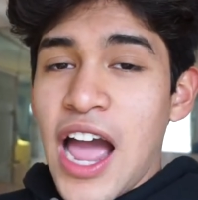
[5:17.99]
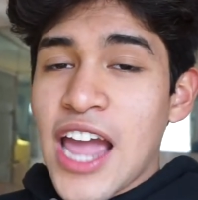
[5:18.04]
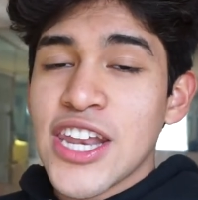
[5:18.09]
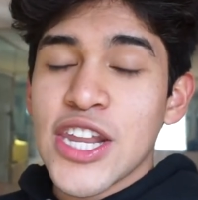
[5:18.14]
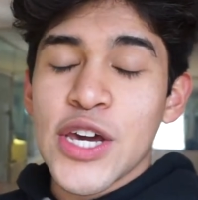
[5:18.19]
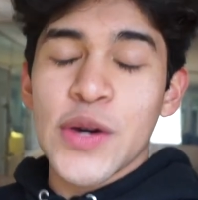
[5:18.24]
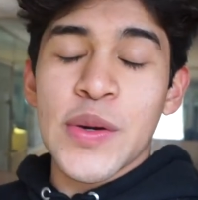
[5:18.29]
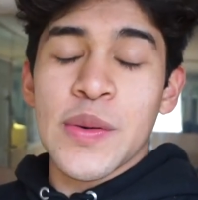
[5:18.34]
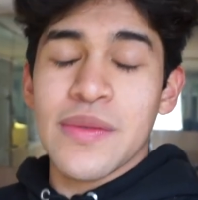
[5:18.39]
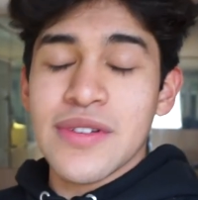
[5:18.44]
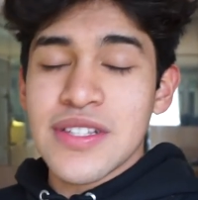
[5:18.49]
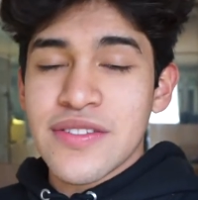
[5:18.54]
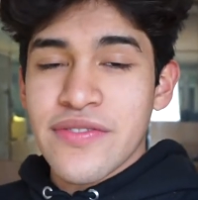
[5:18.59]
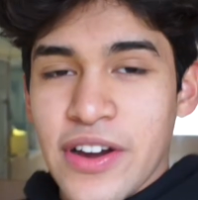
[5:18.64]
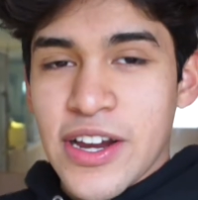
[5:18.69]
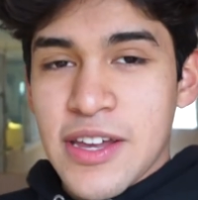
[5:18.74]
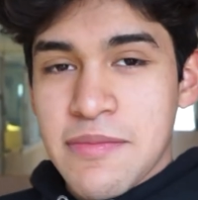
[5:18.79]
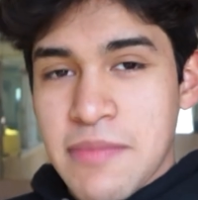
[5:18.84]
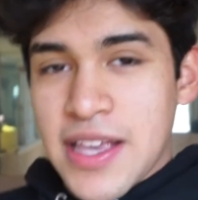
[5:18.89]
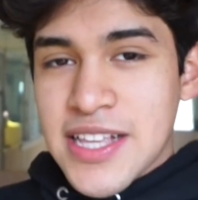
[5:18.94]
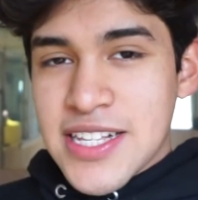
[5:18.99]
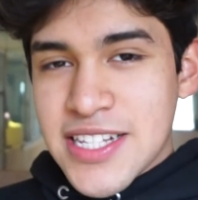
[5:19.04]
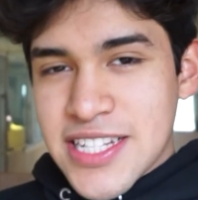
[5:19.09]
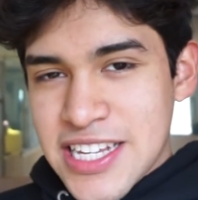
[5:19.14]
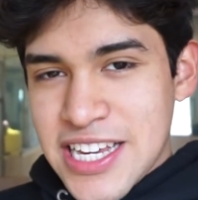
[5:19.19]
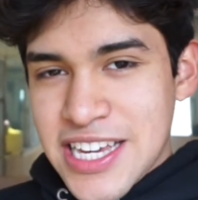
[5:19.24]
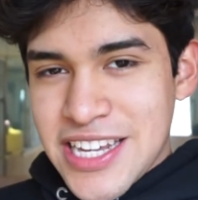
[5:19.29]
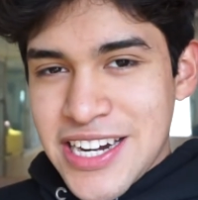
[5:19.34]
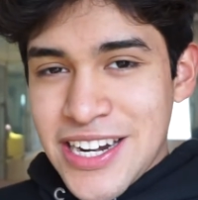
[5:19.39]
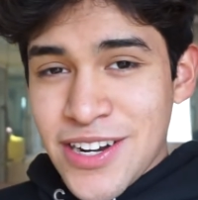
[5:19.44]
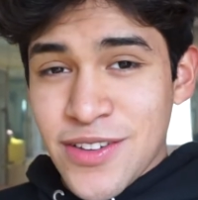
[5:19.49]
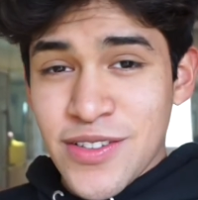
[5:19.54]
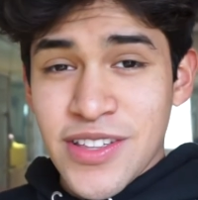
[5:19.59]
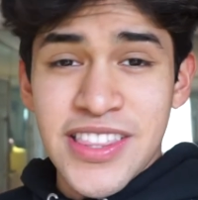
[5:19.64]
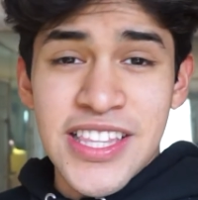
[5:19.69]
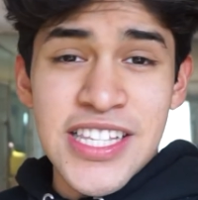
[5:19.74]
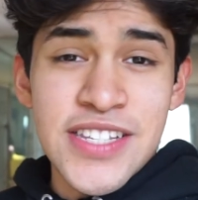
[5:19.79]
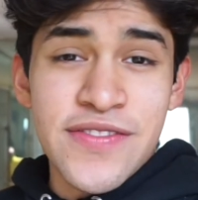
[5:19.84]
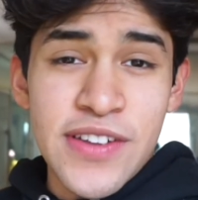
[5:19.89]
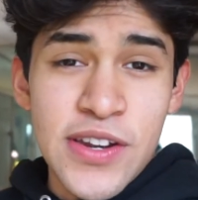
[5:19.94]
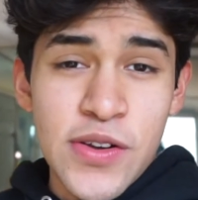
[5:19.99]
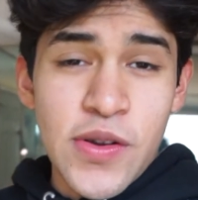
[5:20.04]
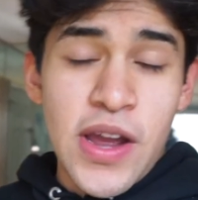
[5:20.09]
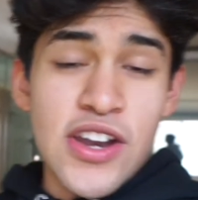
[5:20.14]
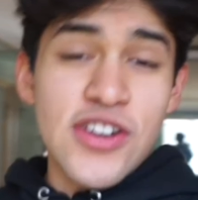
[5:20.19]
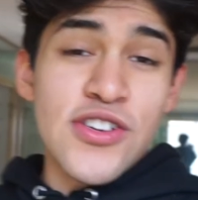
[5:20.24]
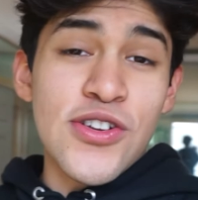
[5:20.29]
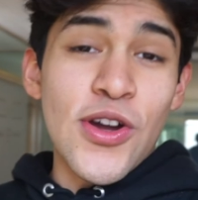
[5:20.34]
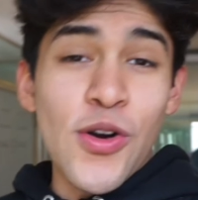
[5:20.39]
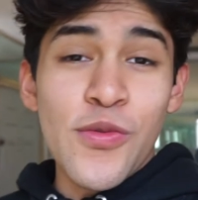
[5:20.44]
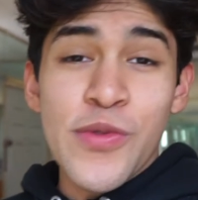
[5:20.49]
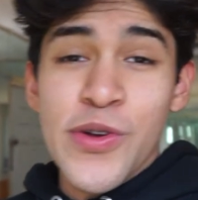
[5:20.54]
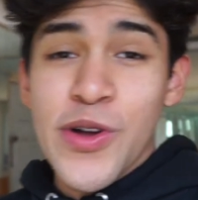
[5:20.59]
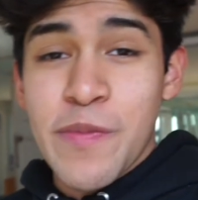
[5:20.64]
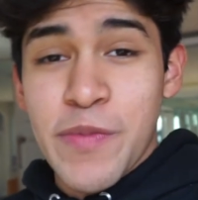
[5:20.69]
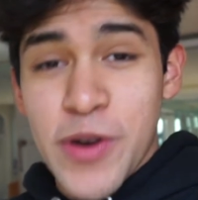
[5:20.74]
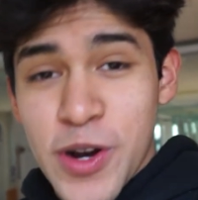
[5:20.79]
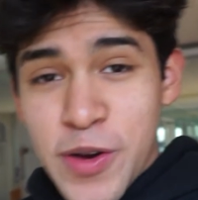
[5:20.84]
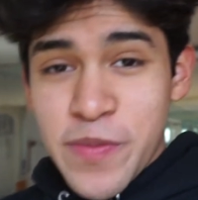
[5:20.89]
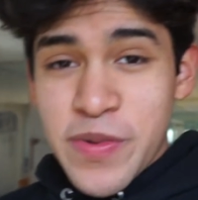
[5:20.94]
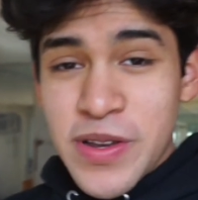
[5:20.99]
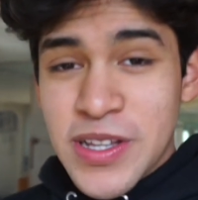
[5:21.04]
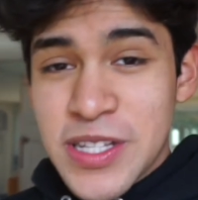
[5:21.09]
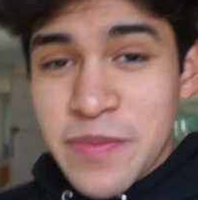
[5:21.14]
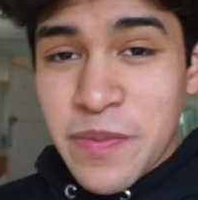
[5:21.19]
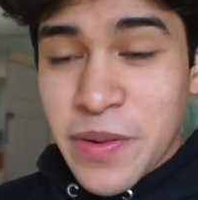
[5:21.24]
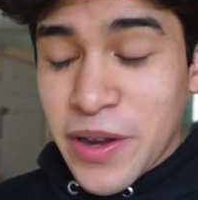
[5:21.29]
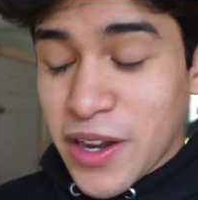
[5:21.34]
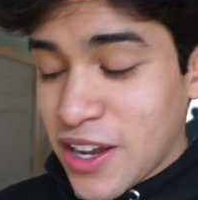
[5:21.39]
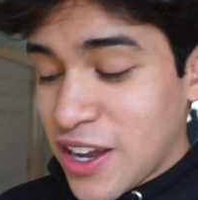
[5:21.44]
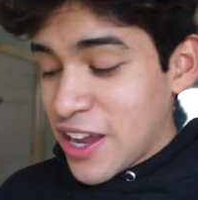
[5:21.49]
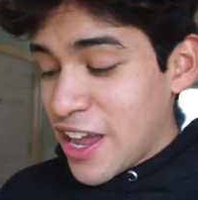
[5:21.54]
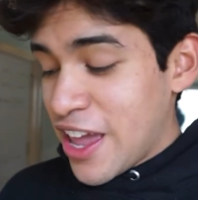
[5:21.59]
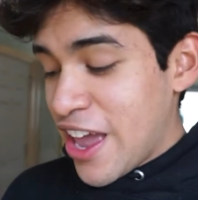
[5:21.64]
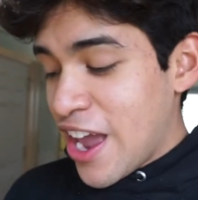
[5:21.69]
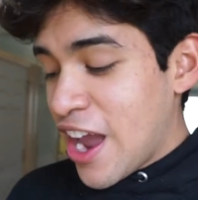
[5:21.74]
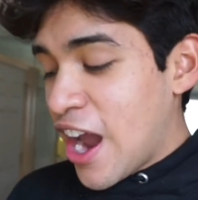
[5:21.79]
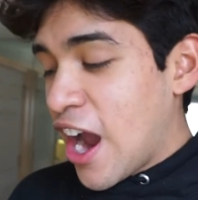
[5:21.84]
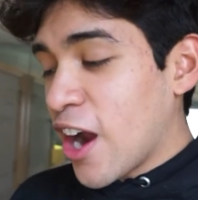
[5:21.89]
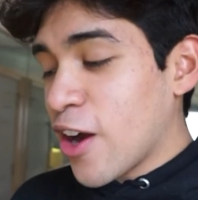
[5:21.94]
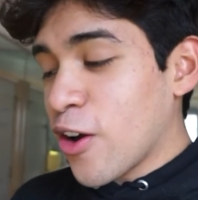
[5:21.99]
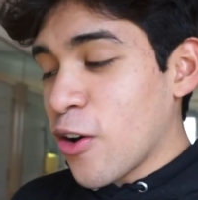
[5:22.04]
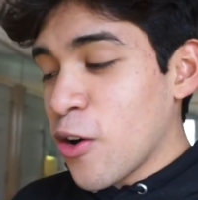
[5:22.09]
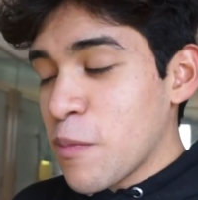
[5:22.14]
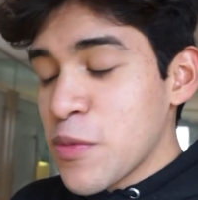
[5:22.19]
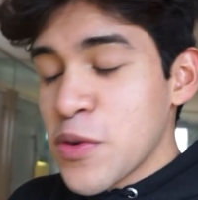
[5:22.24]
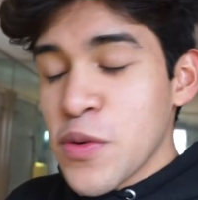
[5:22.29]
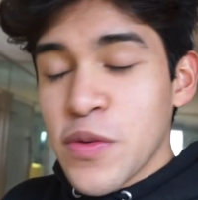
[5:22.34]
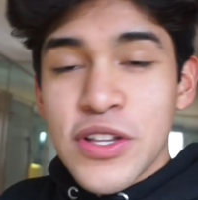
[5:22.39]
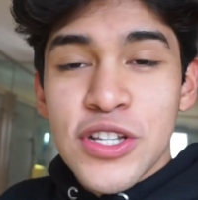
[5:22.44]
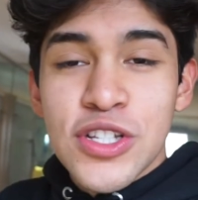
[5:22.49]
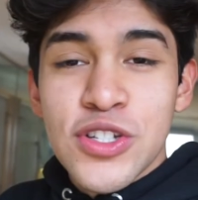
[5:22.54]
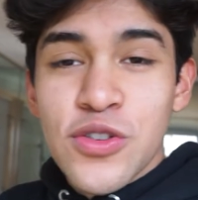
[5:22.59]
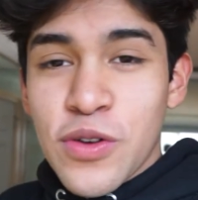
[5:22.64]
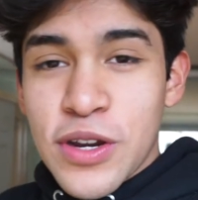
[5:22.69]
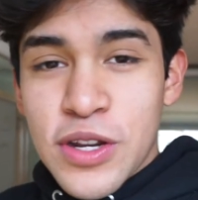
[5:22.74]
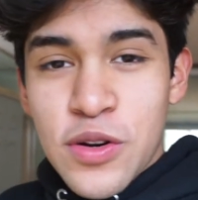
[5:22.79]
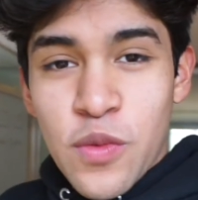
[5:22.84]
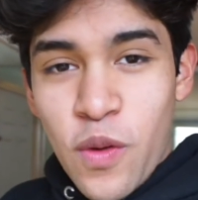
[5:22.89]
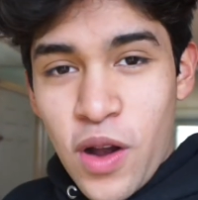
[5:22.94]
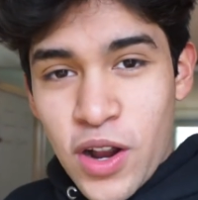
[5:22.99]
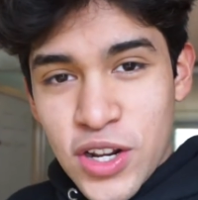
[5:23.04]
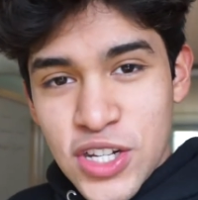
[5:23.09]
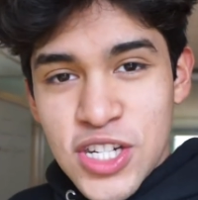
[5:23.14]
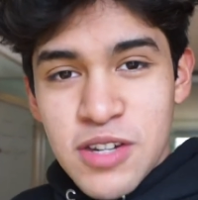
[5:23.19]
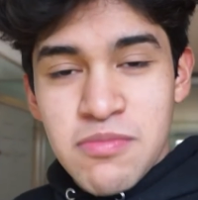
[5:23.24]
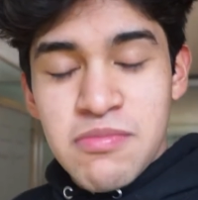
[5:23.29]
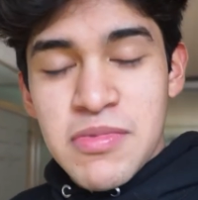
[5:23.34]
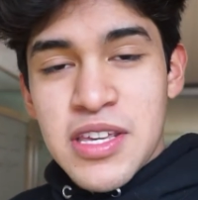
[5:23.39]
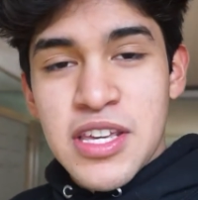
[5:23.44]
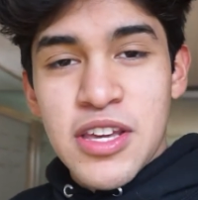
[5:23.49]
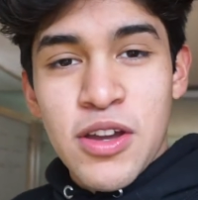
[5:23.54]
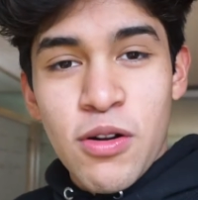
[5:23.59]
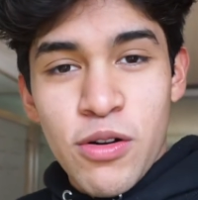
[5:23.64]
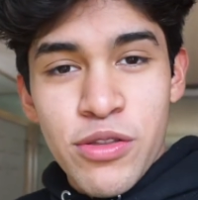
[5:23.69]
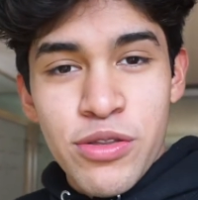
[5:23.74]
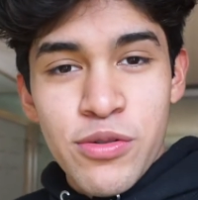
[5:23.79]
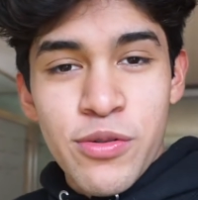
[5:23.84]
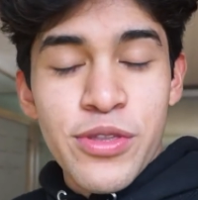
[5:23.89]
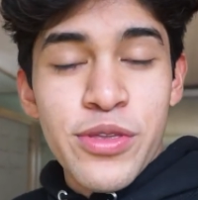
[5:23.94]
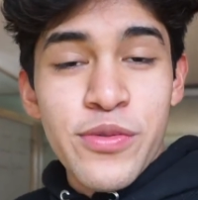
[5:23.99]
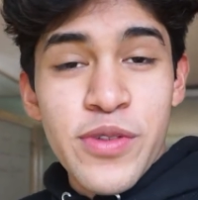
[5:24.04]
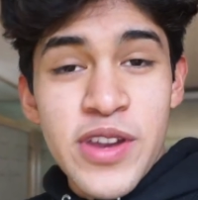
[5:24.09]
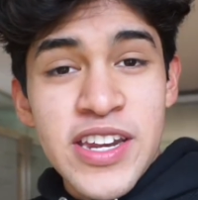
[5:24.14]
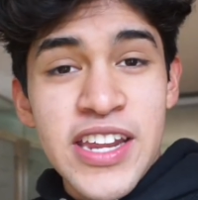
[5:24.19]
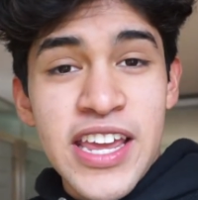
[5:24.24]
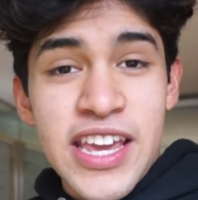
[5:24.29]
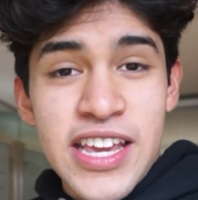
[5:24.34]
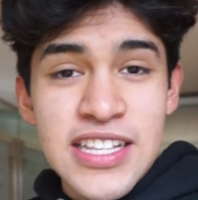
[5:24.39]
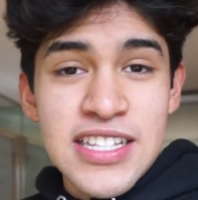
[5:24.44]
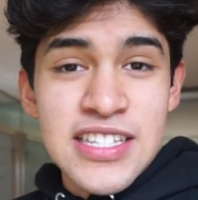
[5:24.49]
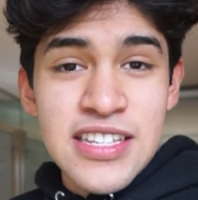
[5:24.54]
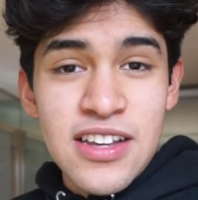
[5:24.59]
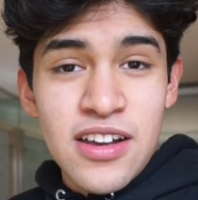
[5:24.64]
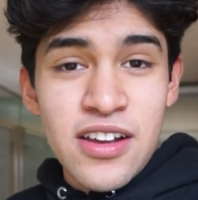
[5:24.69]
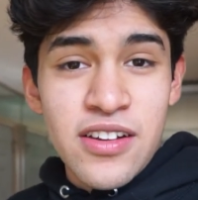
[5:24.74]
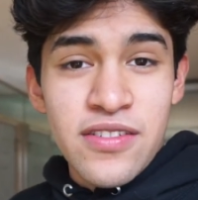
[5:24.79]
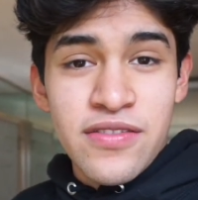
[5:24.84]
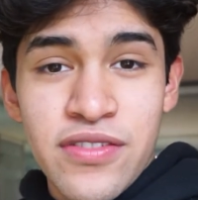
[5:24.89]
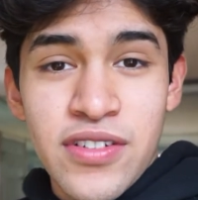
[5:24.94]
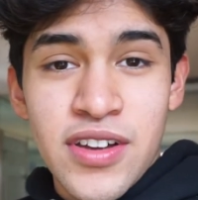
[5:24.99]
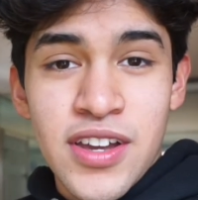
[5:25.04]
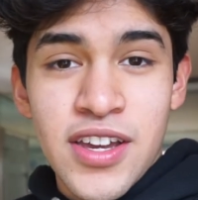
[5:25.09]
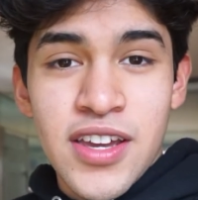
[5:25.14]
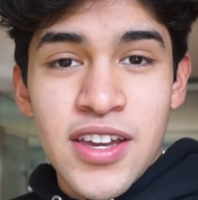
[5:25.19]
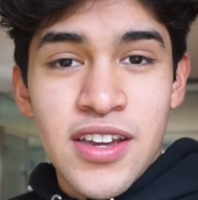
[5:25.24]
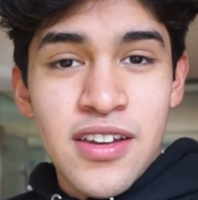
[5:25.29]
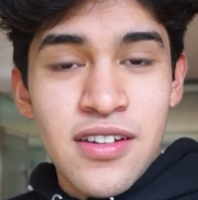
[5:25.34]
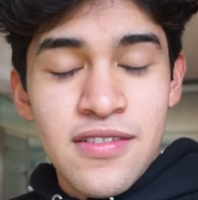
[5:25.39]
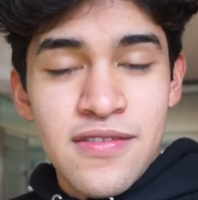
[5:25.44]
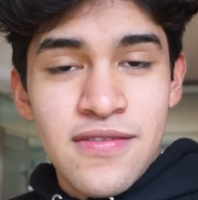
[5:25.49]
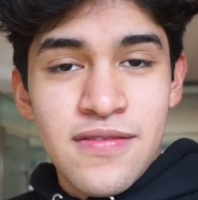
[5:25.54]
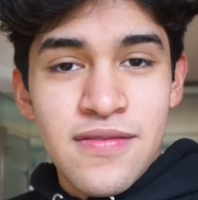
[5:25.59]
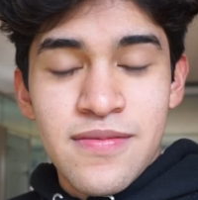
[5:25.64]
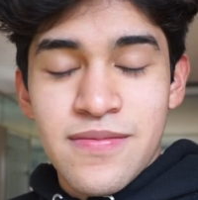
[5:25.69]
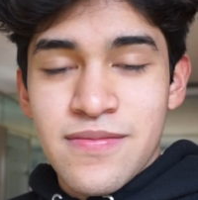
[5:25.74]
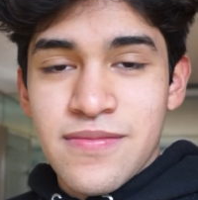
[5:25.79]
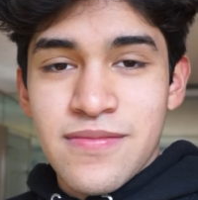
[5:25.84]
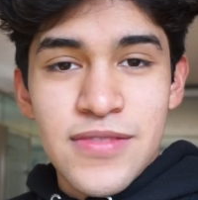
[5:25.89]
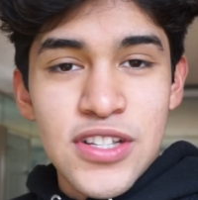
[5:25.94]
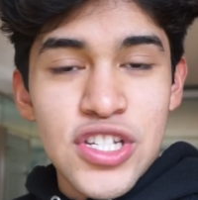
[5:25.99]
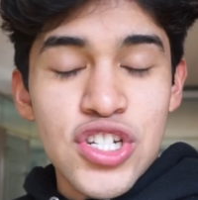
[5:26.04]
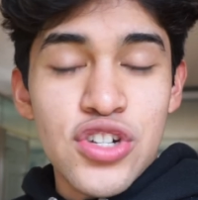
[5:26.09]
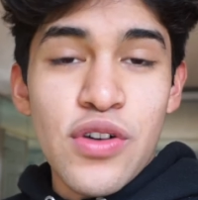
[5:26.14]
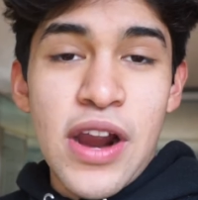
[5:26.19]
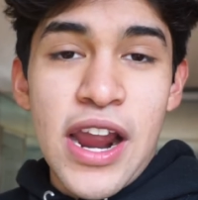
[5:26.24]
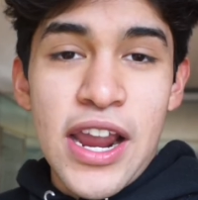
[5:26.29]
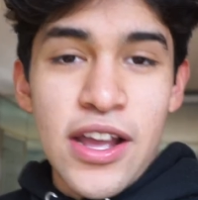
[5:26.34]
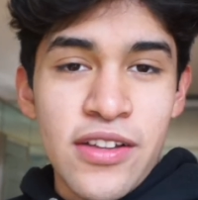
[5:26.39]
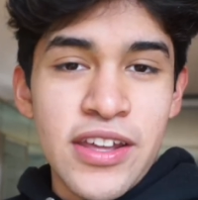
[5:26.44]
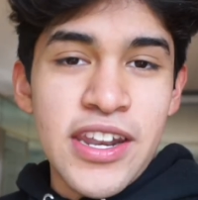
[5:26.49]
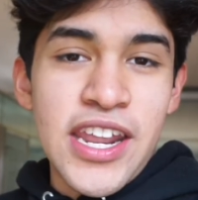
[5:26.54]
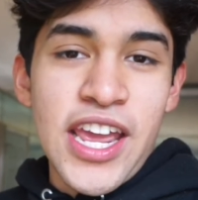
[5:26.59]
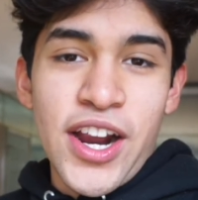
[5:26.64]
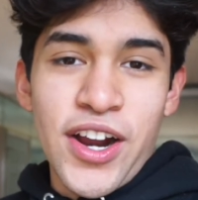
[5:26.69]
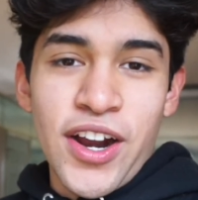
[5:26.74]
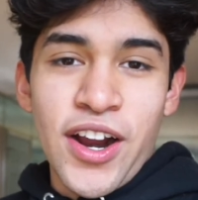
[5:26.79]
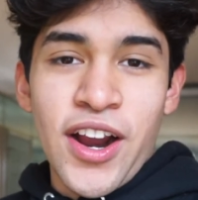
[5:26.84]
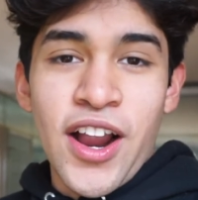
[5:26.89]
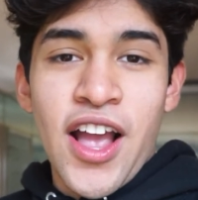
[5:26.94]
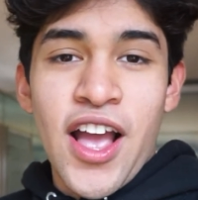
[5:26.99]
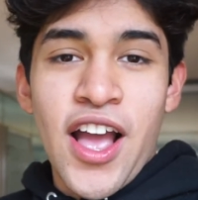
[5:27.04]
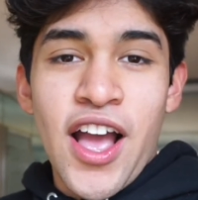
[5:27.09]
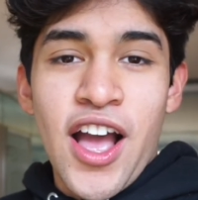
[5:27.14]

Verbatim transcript: I know it was very messy and I know that this video had no real purpose, but I hope you enjoyed watching me go through three days of trial and error.